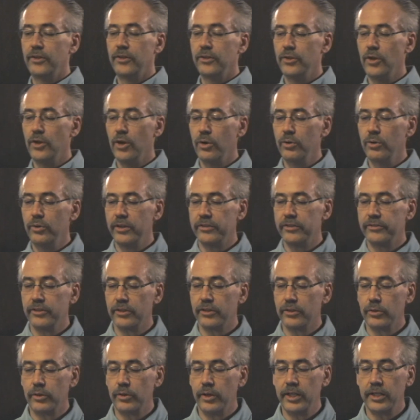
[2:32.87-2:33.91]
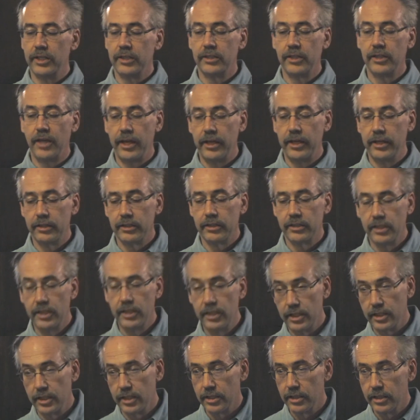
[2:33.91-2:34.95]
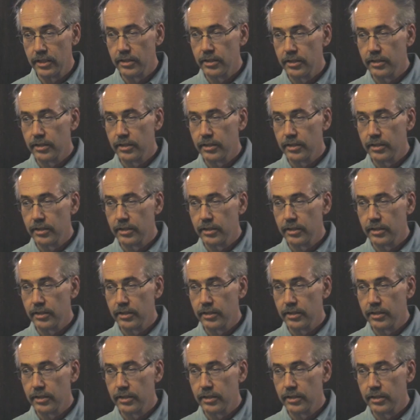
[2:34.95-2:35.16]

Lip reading: known as the Greek key.